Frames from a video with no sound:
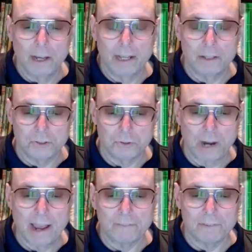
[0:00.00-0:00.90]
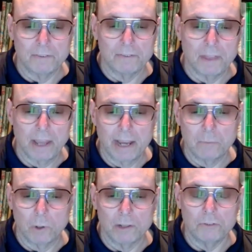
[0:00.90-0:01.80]
in the draft if they had
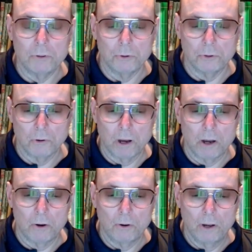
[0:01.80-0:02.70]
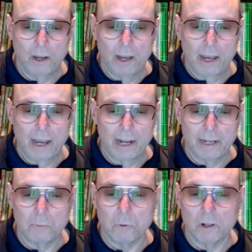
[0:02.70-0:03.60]
won 2 in a row, and
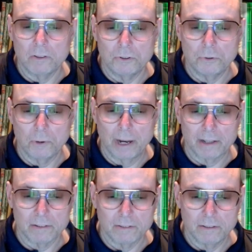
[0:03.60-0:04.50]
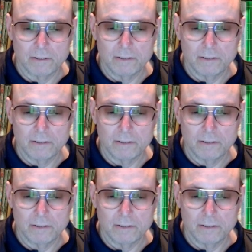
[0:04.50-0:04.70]
he won 2 rings.